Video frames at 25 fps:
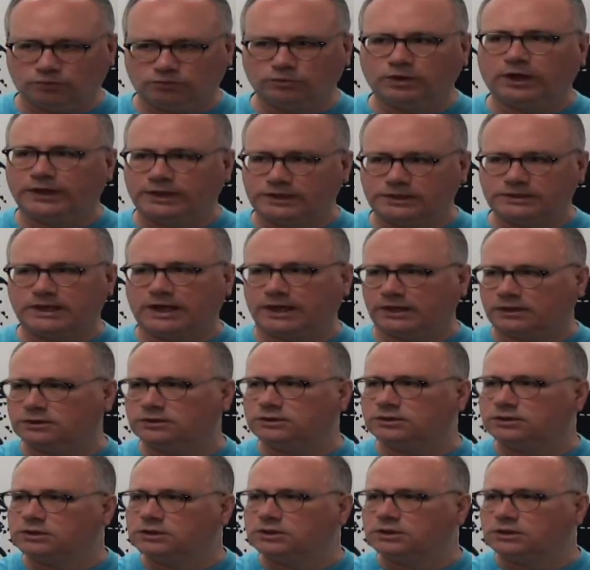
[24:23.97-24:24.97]
Right, exactly.
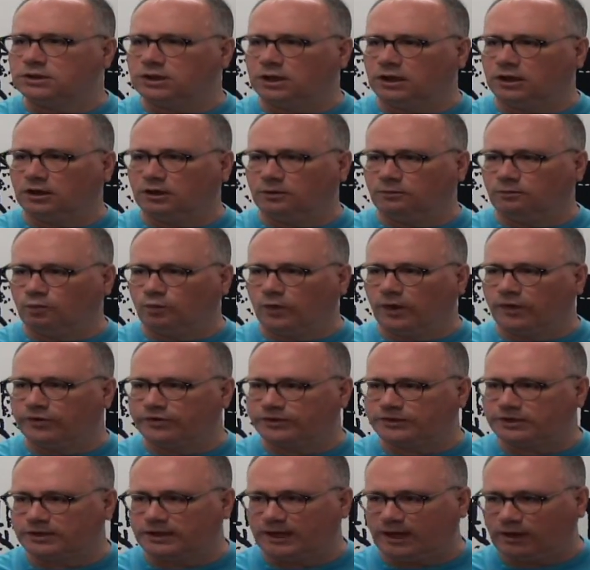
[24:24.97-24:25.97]
Whether
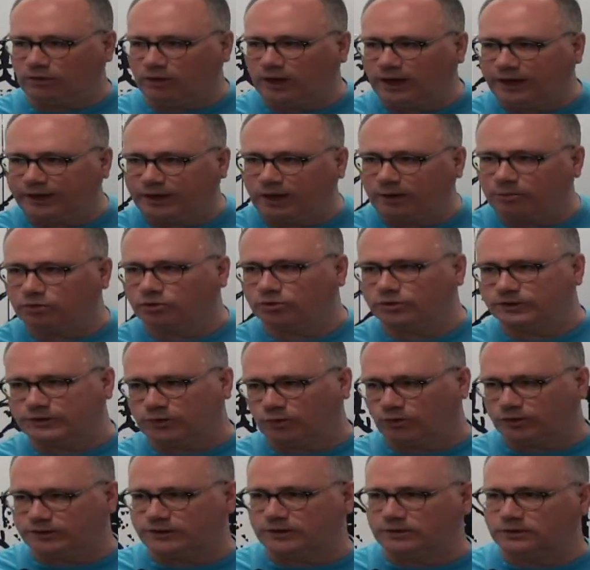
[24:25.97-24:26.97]
to the outlying neighborhoods
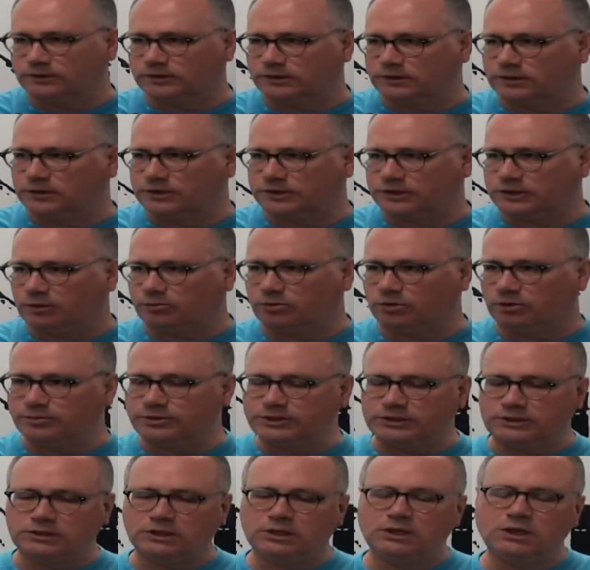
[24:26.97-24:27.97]
or to the
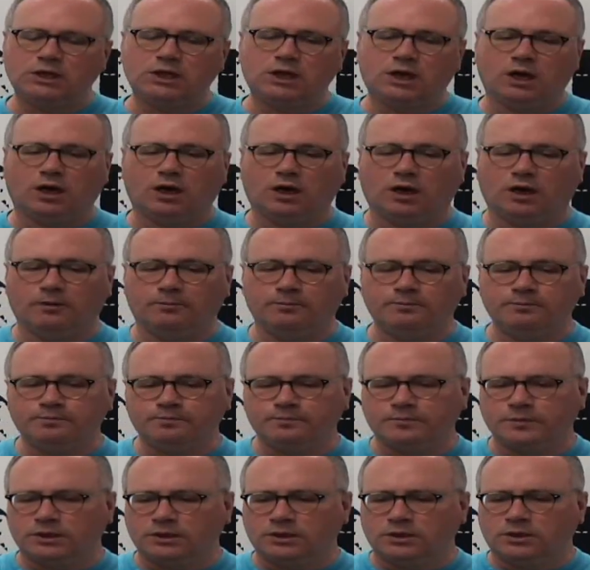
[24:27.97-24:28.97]
suburbs.
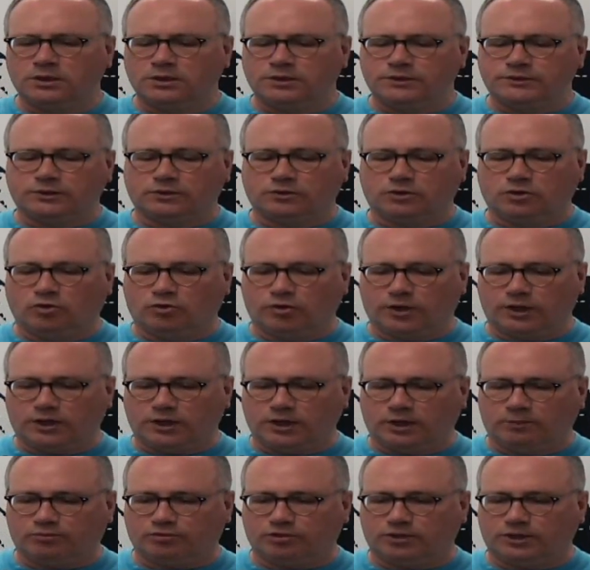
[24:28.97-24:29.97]
So Corning
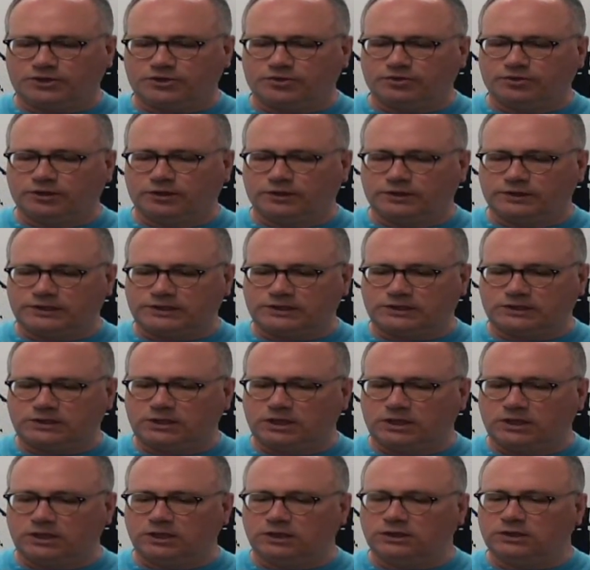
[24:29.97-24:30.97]
kept pressuring the
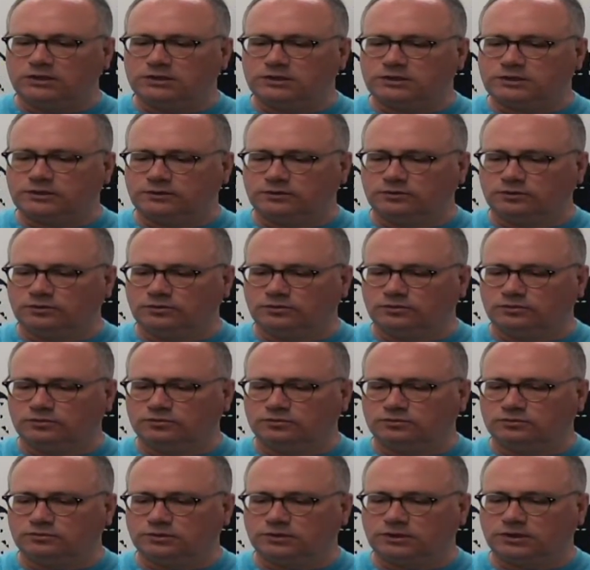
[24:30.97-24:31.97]
state to
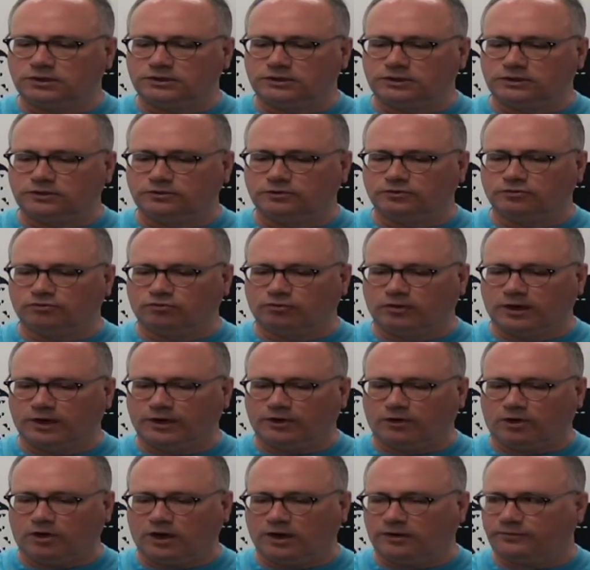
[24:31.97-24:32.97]
continue to
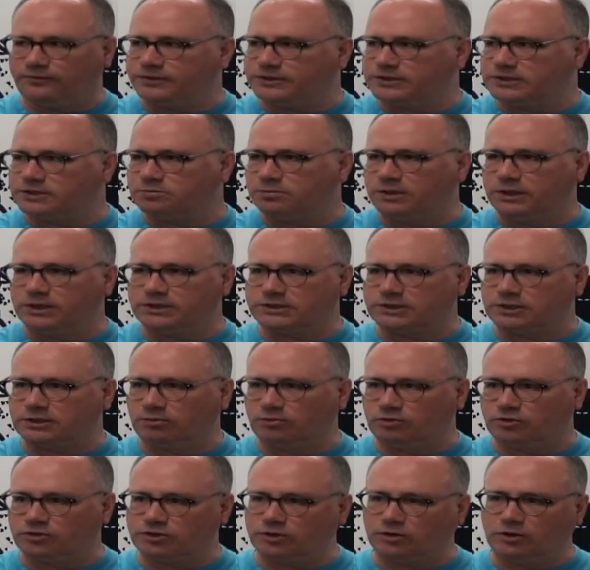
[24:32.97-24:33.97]
rent office space,
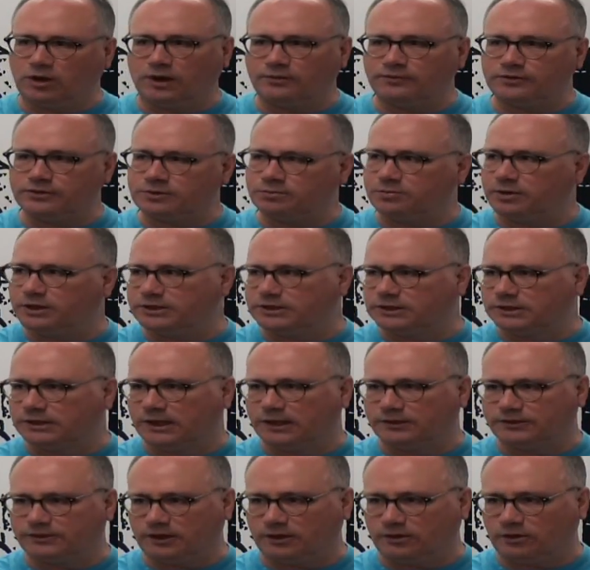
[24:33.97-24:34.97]
commercial office space in
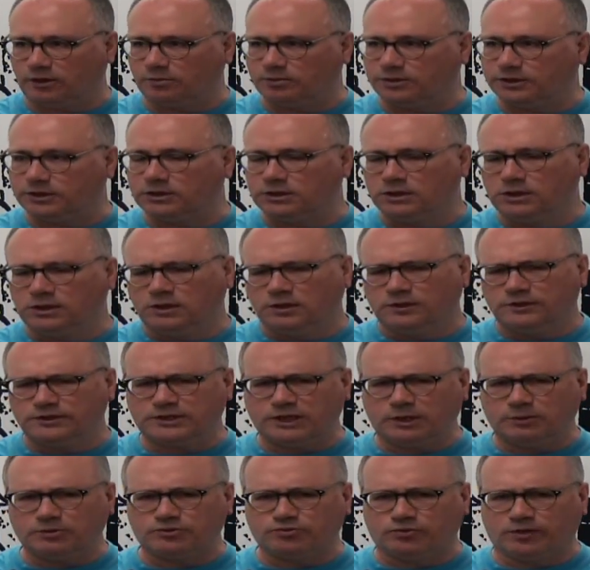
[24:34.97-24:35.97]
downtown Albany. The
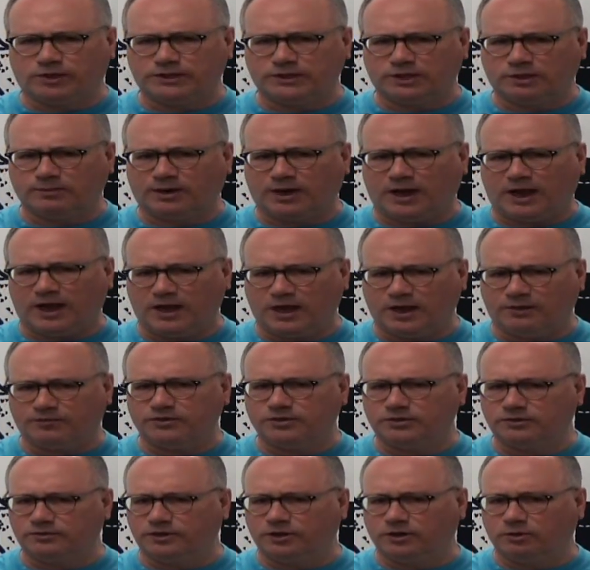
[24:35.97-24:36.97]
state was renting about half
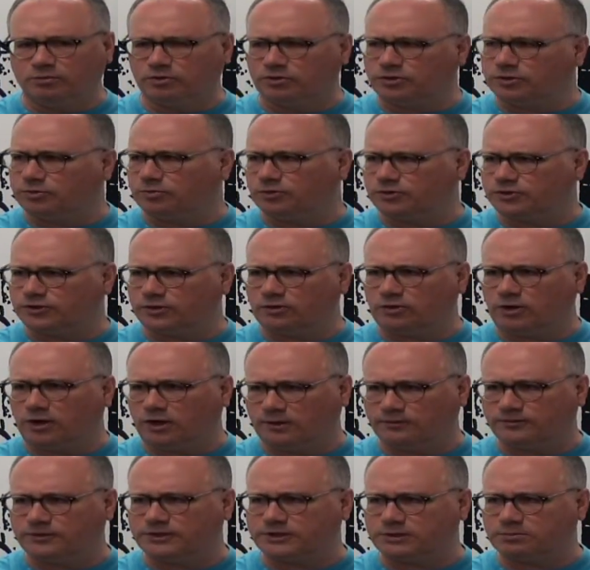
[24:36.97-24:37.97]
of the available commercial
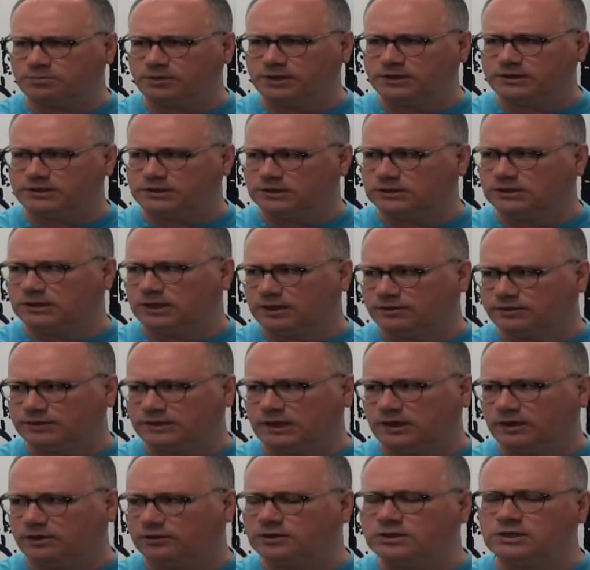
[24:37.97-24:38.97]
office space in
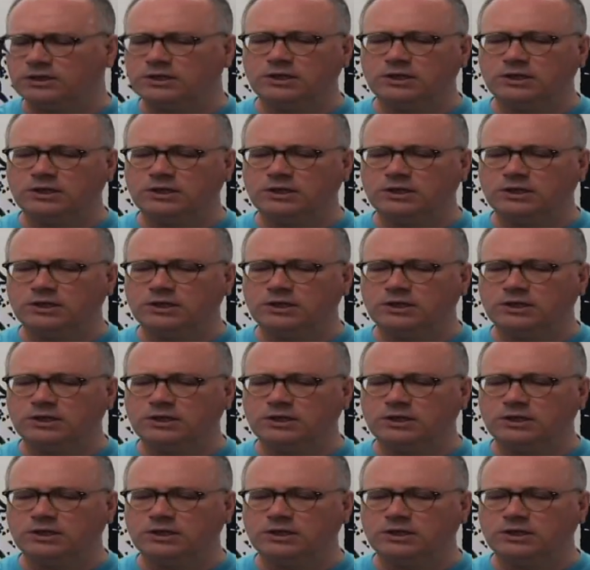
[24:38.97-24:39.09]
downtown.